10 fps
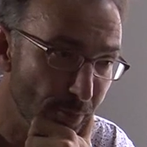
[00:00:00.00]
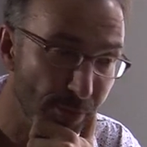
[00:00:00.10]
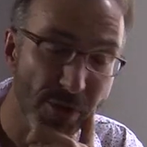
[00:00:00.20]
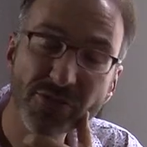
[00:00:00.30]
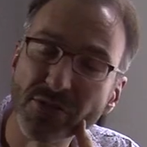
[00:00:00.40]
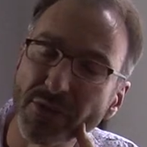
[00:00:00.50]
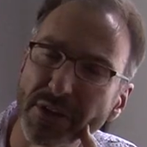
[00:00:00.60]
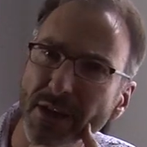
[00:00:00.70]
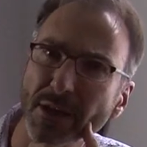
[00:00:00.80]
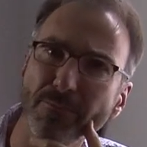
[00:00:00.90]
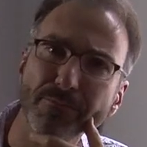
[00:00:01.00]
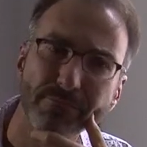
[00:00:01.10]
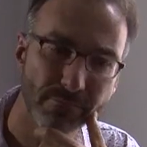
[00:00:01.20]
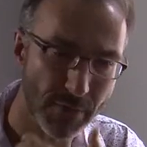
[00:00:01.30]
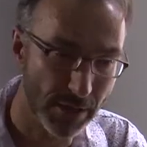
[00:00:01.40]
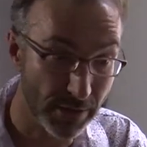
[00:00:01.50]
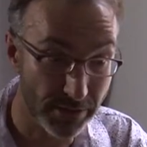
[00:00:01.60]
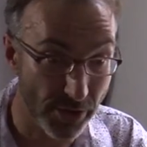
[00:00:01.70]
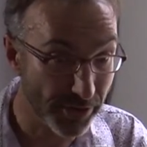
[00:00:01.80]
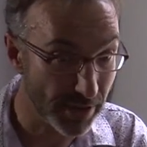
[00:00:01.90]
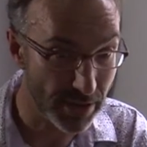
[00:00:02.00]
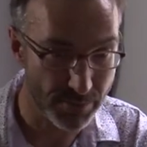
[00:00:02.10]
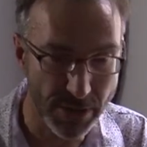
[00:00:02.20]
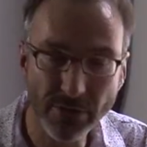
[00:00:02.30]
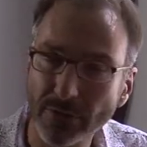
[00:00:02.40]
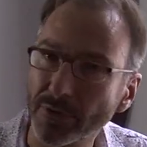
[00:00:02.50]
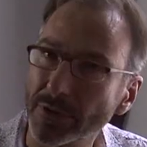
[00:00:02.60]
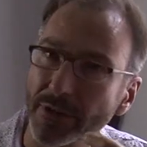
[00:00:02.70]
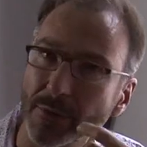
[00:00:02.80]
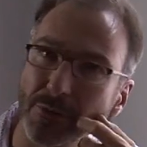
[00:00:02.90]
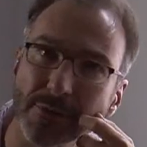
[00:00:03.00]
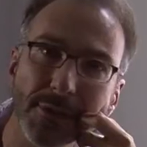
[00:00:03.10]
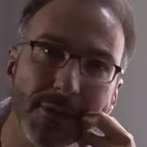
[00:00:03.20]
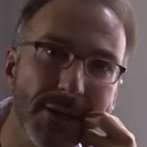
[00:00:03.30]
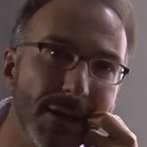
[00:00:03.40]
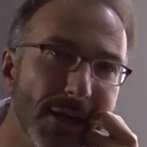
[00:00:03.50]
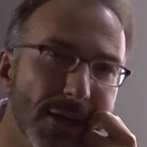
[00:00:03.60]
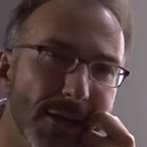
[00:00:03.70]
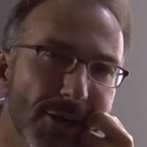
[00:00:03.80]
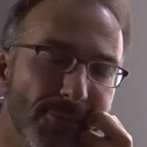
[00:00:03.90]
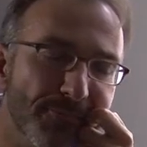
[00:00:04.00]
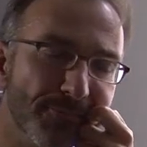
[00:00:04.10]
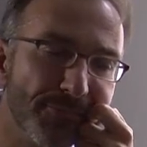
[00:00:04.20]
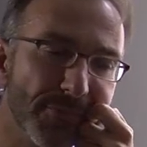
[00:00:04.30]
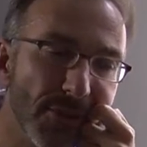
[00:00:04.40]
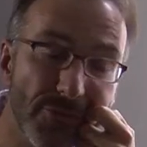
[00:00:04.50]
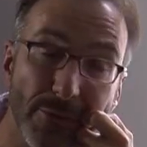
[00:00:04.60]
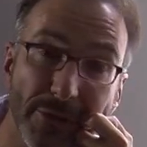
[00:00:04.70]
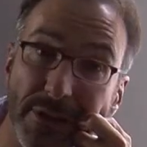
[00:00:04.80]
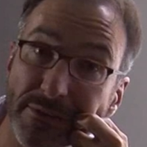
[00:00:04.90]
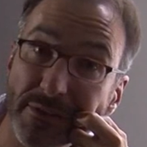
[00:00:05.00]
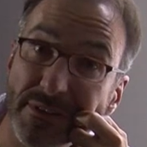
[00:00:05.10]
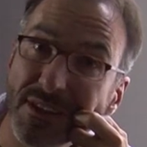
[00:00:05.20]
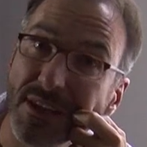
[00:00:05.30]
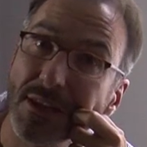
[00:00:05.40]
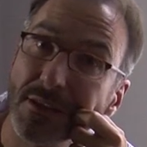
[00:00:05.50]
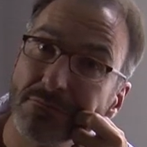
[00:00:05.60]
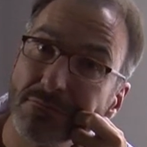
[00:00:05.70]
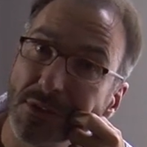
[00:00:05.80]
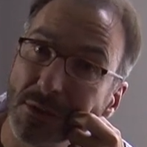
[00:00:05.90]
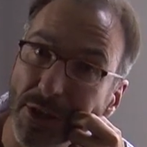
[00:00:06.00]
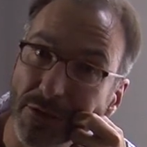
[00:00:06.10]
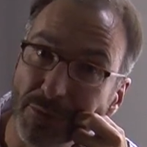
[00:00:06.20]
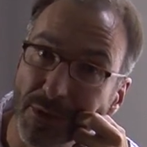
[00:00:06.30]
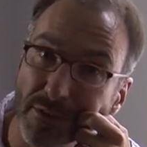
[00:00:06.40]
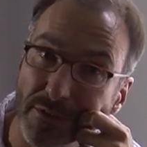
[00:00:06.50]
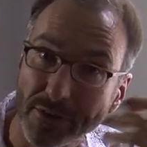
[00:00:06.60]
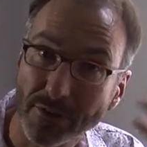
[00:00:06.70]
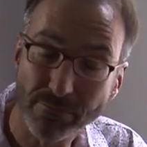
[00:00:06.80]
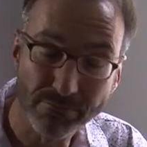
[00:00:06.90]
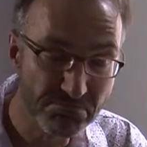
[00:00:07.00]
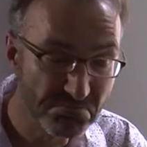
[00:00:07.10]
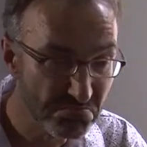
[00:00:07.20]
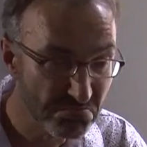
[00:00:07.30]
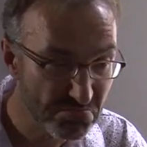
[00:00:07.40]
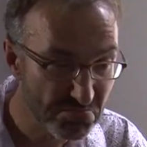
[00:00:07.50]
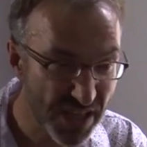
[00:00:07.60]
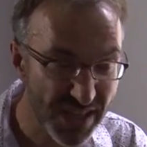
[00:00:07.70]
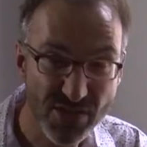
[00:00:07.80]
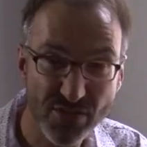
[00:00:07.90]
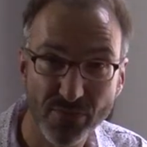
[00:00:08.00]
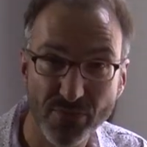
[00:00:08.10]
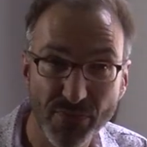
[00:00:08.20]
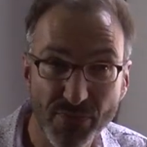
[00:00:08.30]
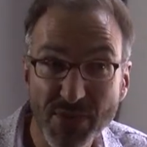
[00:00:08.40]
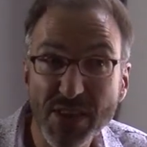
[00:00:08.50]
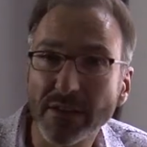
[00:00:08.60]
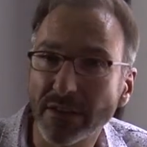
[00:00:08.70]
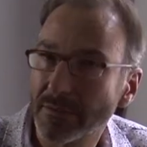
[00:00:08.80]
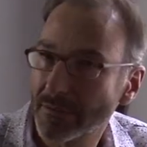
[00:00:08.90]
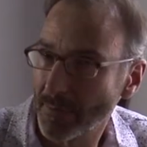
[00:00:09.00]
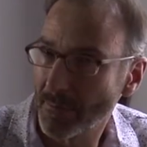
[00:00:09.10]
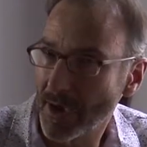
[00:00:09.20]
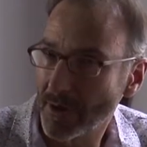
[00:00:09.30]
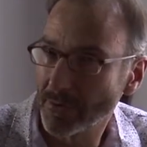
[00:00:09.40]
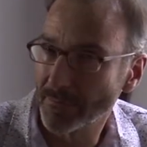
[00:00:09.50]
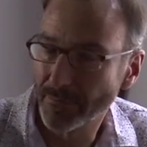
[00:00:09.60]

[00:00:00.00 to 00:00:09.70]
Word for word: But most of the time, at least not in these beetles, for example, um, the female doesn't see the male's penis, so she has to feel it somehow.